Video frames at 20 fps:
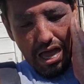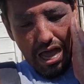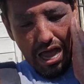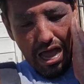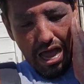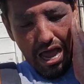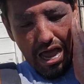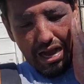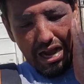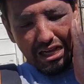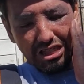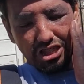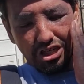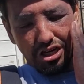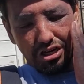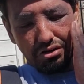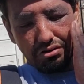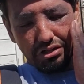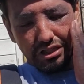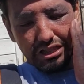And I
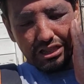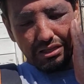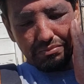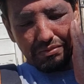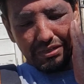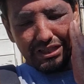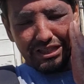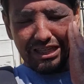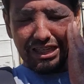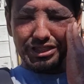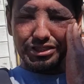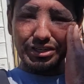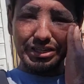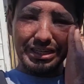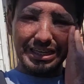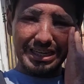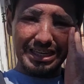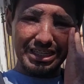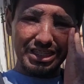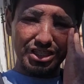started noticing my skin started
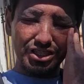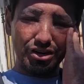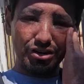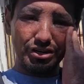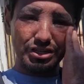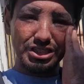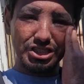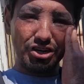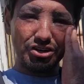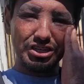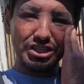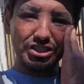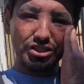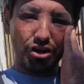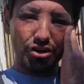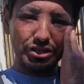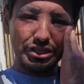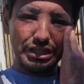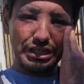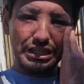getting dark, started
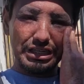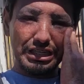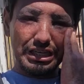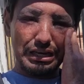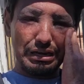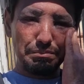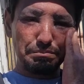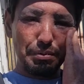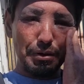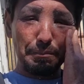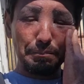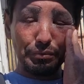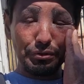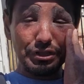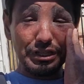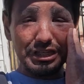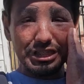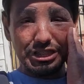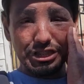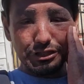darkening, getting
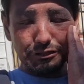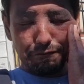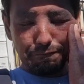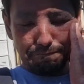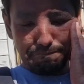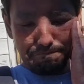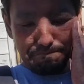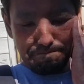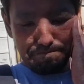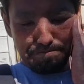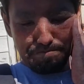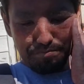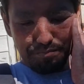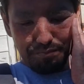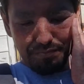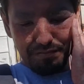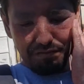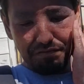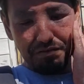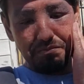purplish
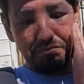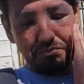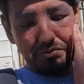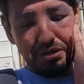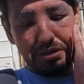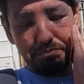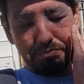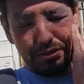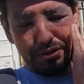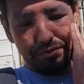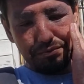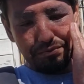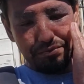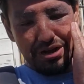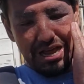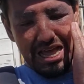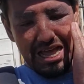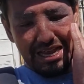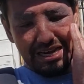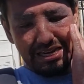from being
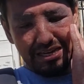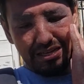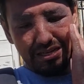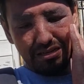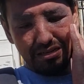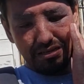red.